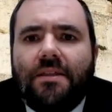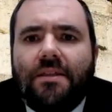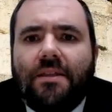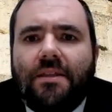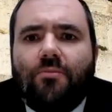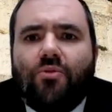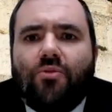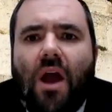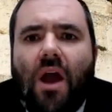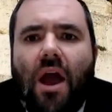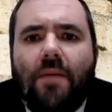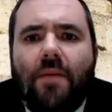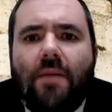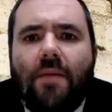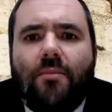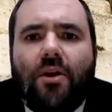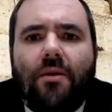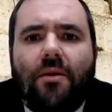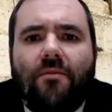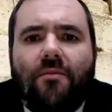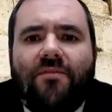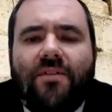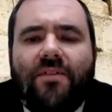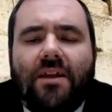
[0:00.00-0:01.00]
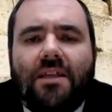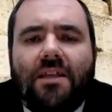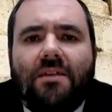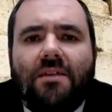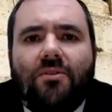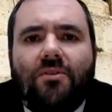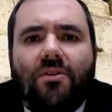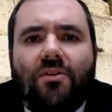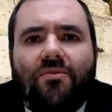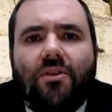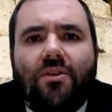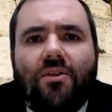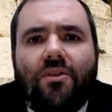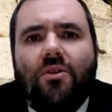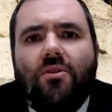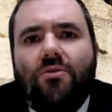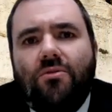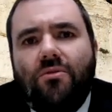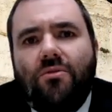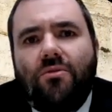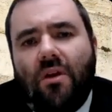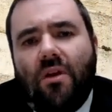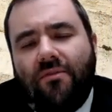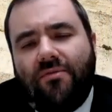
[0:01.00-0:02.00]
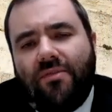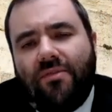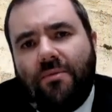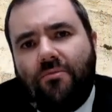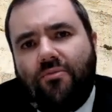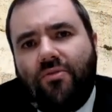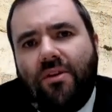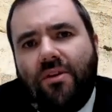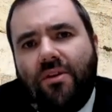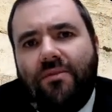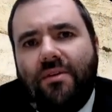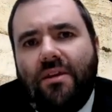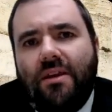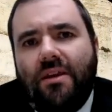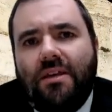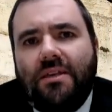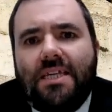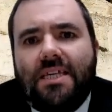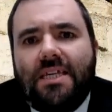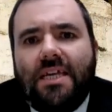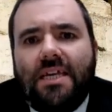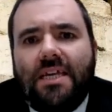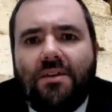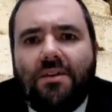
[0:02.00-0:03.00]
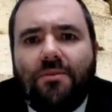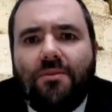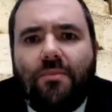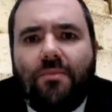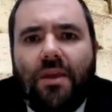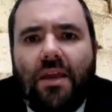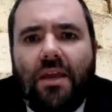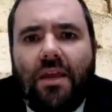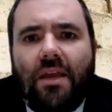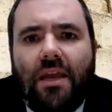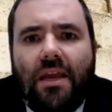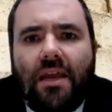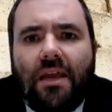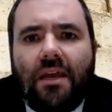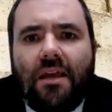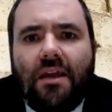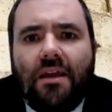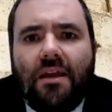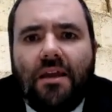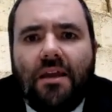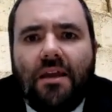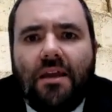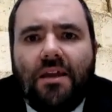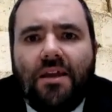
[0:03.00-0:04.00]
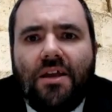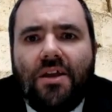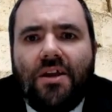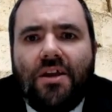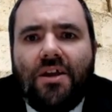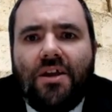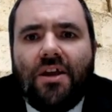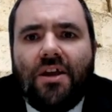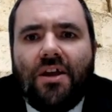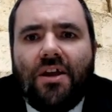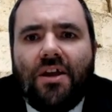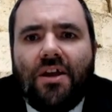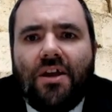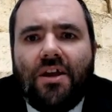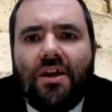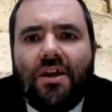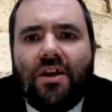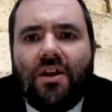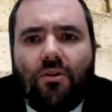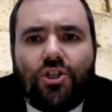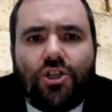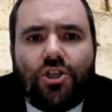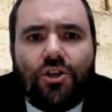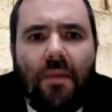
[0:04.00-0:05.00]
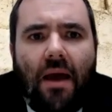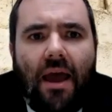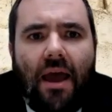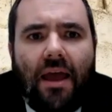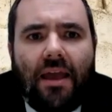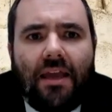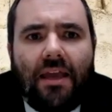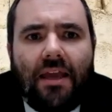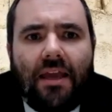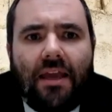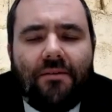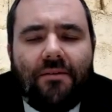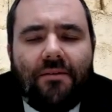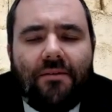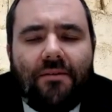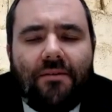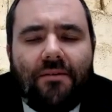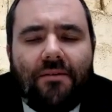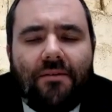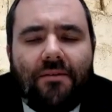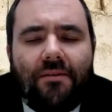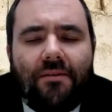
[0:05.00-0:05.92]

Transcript: the primary victim of the previous Kinnah being Kvod Shamayim.